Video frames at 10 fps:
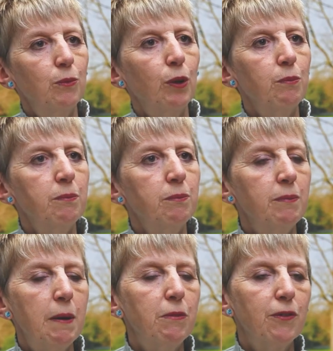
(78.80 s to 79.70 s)

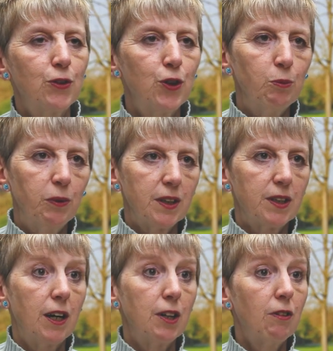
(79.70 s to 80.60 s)
member of the troop will
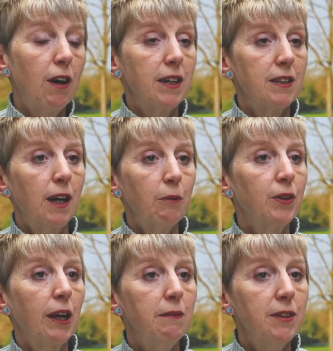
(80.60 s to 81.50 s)
decide, right, I'm going
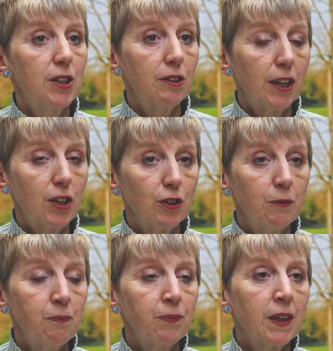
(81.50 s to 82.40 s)
to go in this
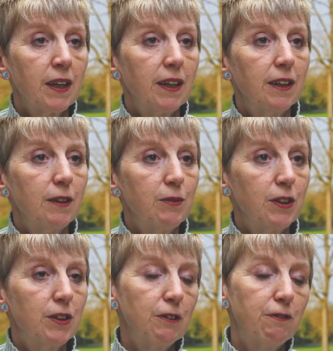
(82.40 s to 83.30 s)
direction
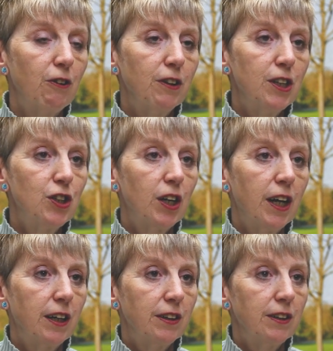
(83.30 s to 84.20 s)
to forage,
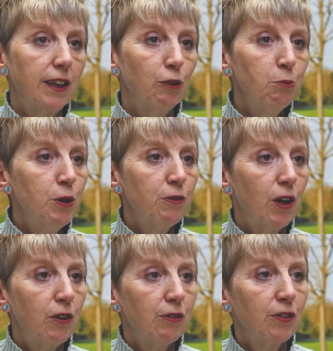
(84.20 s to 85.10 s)
and they'll move
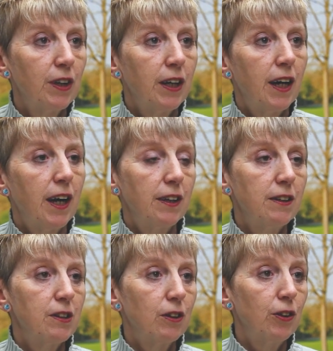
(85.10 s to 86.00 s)
off,
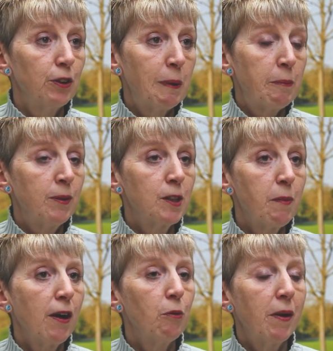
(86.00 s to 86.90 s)
and other baboons
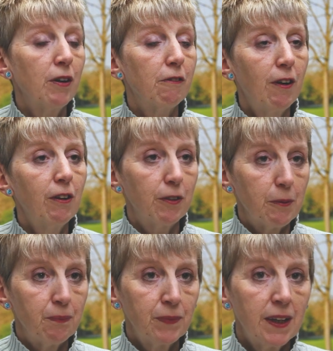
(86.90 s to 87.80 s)
may or may not follow
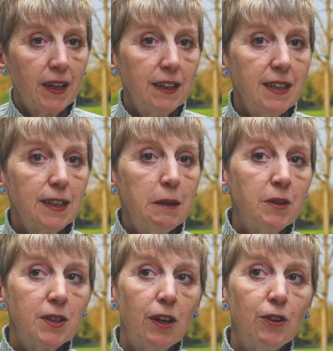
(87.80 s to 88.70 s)
them. And it
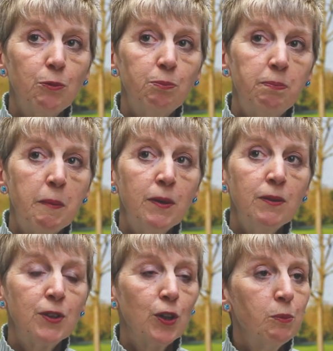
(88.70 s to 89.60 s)
seemed as though the
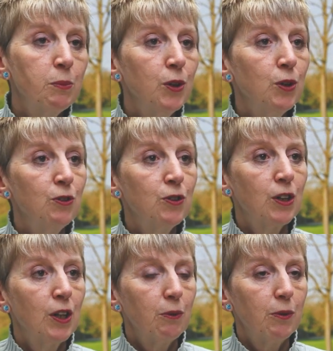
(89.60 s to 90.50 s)
baboons who moved
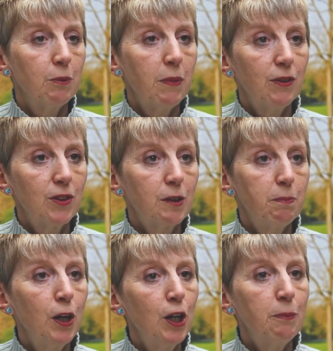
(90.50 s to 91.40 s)
with the most
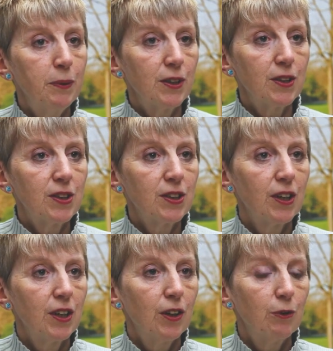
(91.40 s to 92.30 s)
purpose
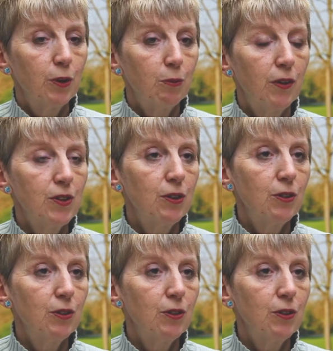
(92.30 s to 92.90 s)
were the ones